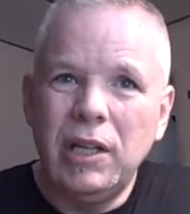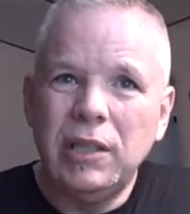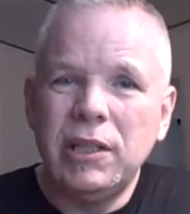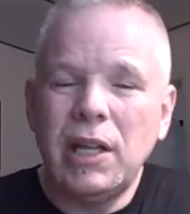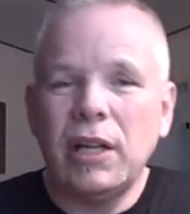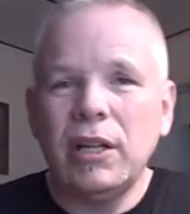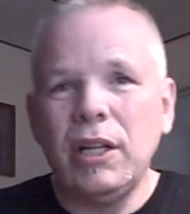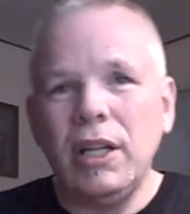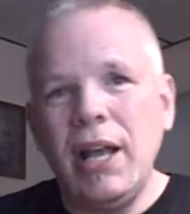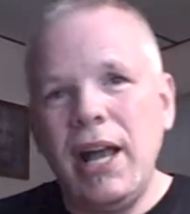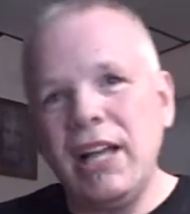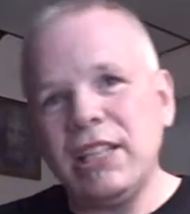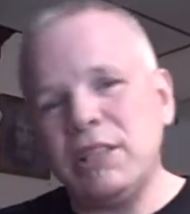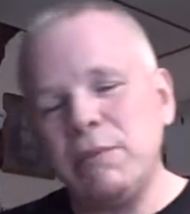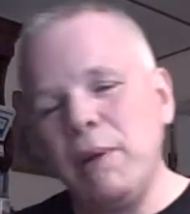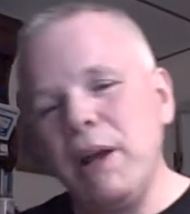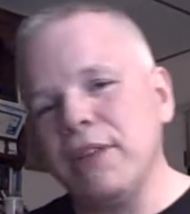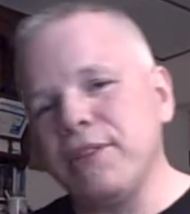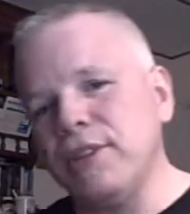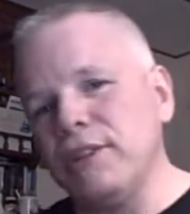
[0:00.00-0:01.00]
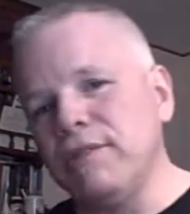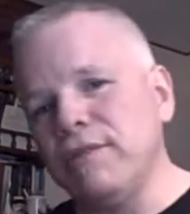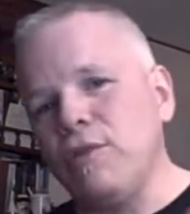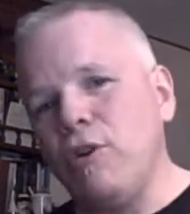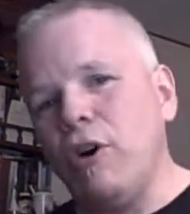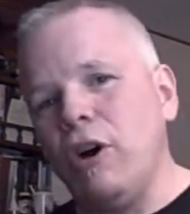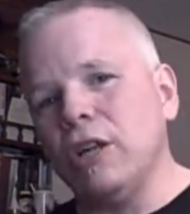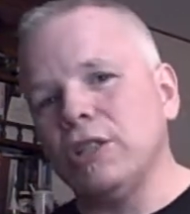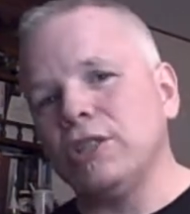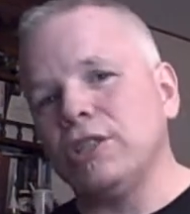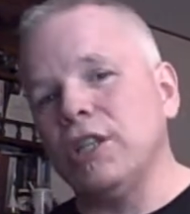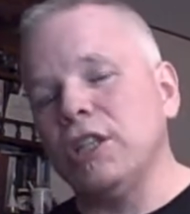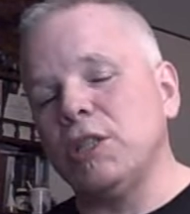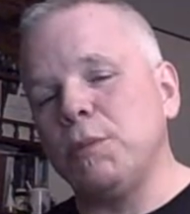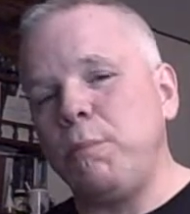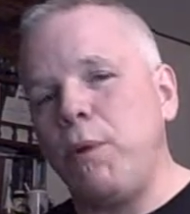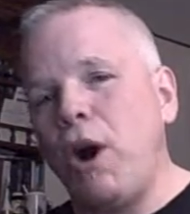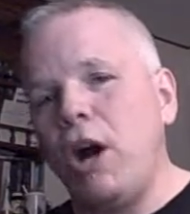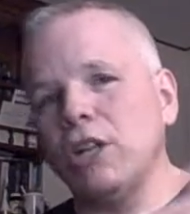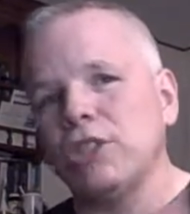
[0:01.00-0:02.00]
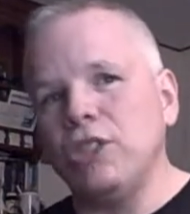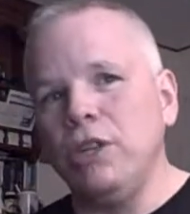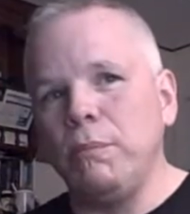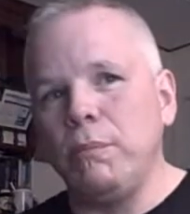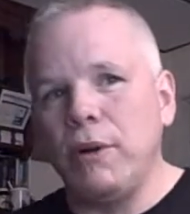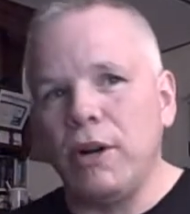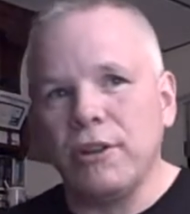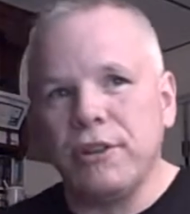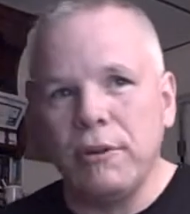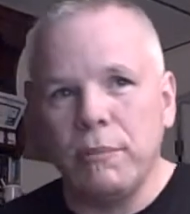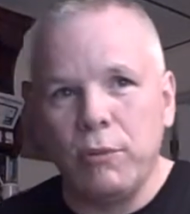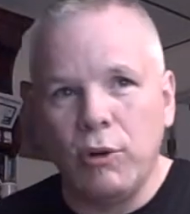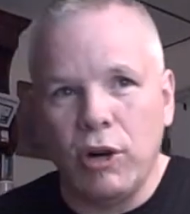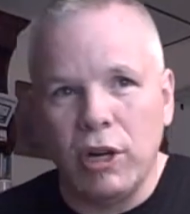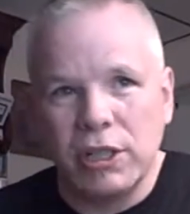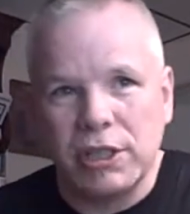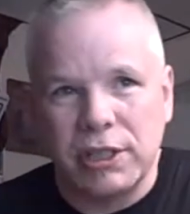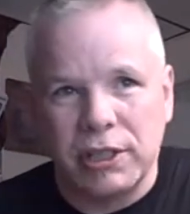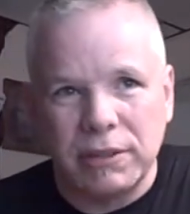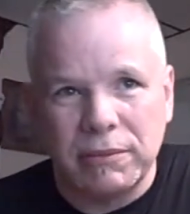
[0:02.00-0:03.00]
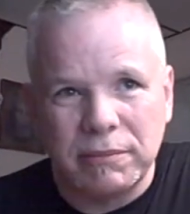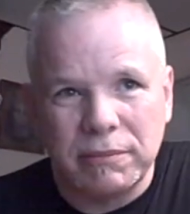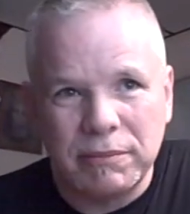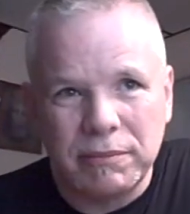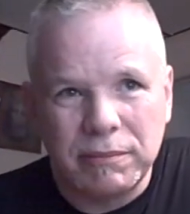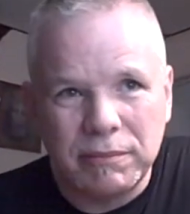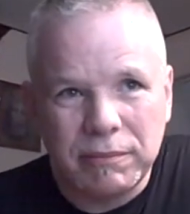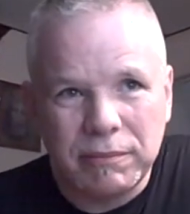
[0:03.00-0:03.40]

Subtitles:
Now the last method, of course, is partial birth abortion.